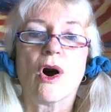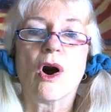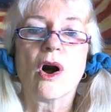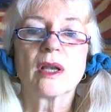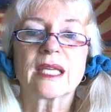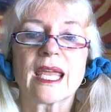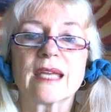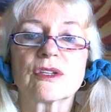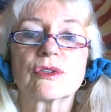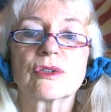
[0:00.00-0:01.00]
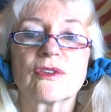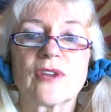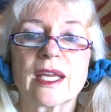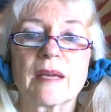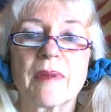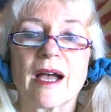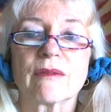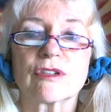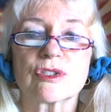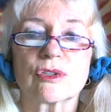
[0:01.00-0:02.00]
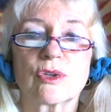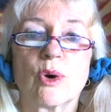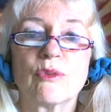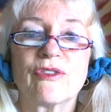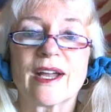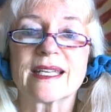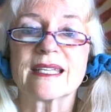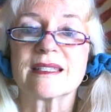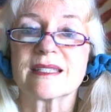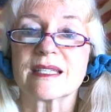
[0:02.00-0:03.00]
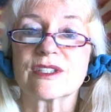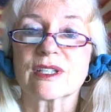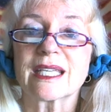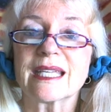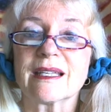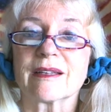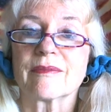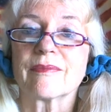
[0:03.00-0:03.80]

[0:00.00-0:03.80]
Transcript: All Kato could think about was to go find his sister kitten.